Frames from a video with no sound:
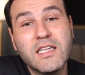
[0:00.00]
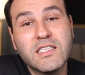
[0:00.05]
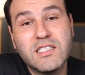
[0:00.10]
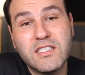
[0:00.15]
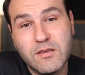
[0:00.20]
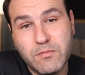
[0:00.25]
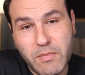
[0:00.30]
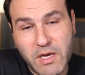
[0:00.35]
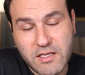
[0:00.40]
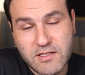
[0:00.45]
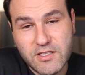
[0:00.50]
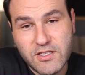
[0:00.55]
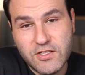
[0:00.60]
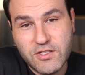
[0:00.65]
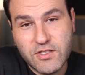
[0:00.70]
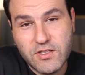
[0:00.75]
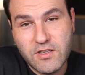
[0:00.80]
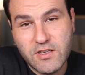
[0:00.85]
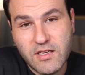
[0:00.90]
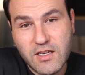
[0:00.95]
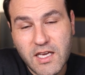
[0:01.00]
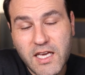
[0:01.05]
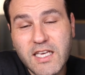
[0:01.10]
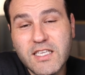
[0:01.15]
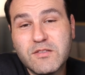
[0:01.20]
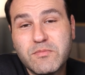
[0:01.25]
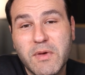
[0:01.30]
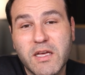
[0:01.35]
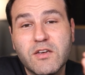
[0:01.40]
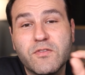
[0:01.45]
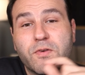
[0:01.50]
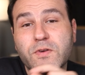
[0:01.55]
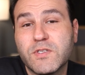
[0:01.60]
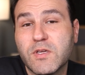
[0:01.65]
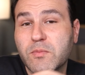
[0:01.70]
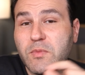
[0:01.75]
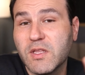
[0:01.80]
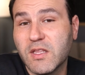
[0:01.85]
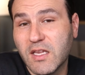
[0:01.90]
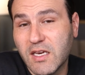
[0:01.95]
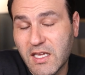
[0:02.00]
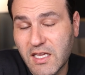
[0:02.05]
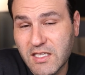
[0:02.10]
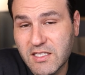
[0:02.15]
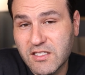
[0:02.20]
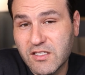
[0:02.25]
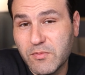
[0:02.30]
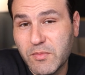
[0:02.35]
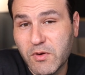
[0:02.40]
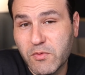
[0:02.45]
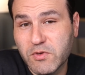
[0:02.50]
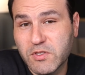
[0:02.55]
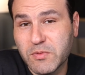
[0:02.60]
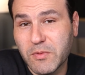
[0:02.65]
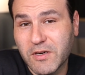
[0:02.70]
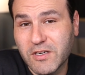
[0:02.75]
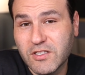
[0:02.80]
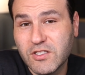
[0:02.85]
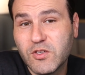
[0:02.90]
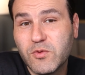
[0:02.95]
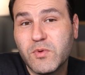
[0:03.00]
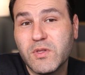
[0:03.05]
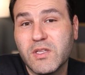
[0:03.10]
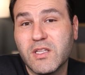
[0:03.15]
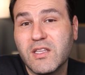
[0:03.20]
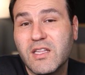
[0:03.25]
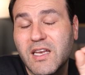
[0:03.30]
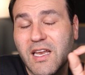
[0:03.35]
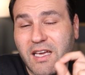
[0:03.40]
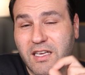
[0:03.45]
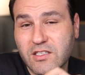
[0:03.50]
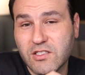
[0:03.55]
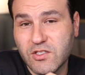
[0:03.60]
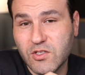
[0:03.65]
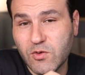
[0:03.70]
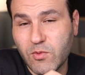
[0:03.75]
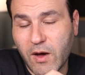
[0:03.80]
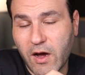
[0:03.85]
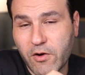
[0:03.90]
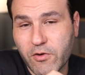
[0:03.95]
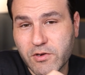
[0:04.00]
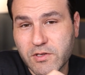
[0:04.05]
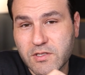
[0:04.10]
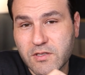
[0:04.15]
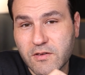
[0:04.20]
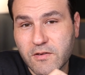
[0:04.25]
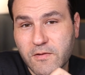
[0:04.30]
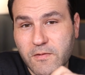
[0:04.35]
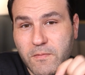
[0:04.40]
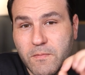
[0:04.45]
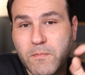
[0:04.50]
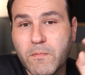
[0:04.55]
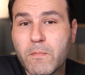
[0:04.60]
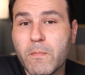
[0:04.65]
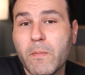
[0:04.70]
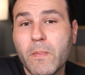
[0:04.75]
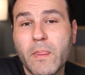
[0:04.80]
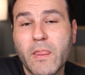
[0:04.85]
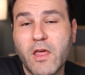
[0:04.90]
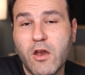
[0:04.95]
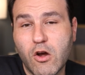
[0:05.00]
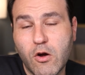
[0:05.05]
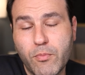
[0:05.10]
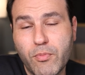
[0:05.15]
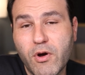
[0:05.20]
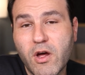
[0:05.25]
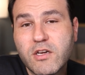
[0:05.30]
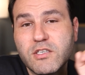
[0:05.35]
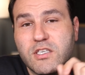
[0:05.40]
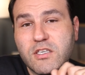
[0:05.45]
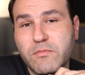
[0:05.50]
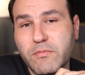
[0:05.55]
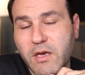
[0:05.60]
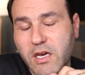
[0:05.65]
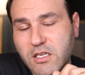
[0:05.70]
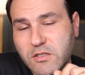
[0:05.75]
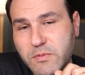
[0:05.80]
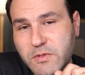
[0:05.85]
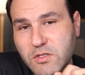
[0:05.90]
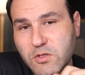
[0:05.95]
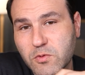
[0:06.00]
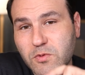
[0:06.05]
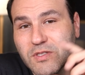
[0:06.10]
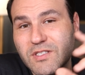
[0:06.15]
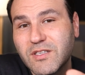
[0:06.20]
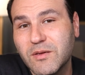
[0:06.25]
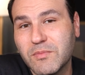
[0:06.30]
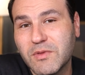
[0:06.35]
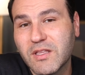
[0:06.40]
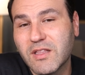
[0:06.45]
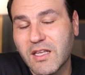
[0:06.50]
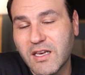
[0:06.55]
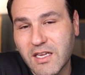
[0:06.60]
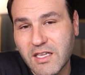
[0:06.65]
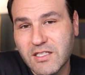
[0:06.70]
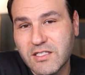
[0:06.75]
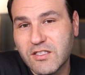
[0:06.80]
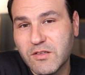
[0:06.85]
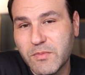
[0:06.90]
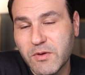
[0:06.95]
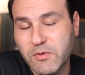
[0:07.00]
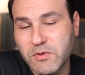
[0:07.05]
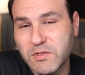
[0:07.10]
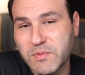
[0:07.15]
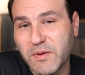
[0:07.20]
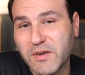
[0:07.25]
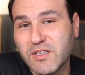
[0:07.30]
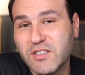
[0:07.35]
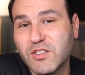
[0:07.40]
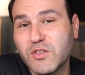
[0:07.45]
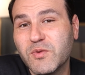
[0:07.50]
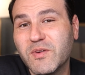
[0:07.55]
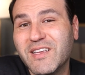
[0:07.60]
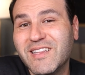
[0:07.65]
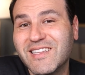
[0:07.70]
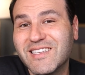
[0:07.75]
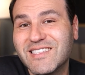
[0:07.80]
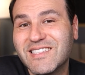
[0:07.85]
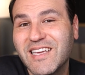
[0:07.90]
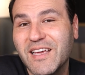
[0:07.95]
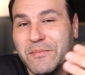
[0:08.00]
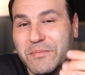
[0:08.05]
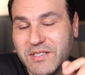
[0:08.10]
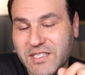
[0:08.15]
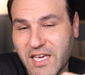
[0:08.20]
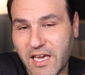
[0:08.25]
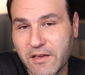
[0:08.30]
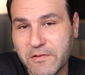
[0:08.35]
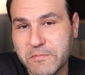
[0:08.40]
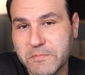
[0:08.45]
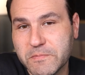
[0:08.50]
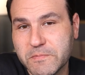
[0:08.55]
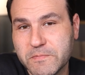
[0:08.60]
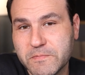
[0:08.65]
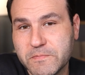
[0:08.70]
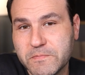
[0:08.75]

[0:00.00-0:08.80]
Instant message is meant for something that needs to be responded to within the next 2 hours. And our project management tool is something that needs to be responded to in the same day.